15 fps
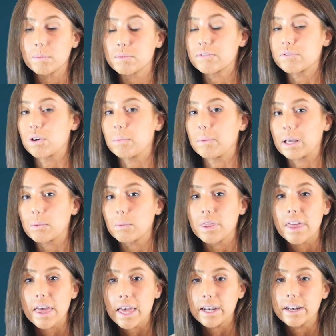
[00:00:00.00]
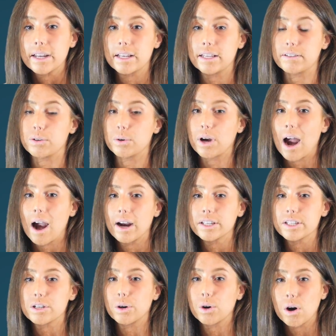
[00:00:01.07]
comes from like within, is your
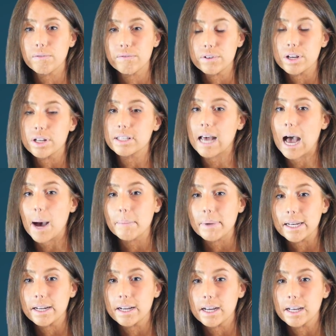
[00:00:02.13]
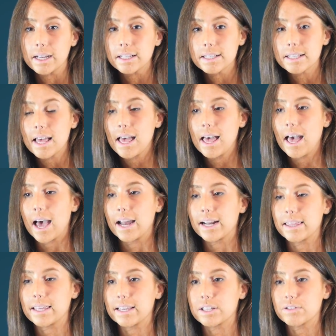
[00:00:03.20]
character, your confidence, happiness.
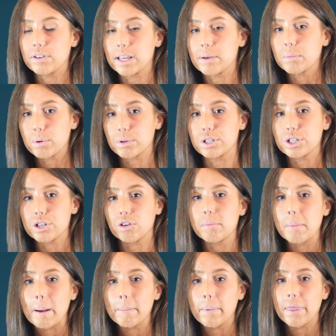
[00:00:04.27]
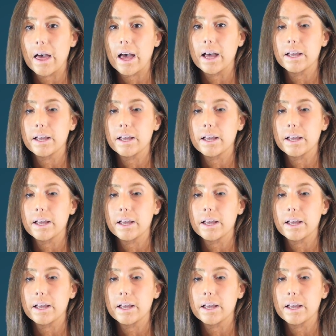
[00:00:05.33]
And I think it's really important to remember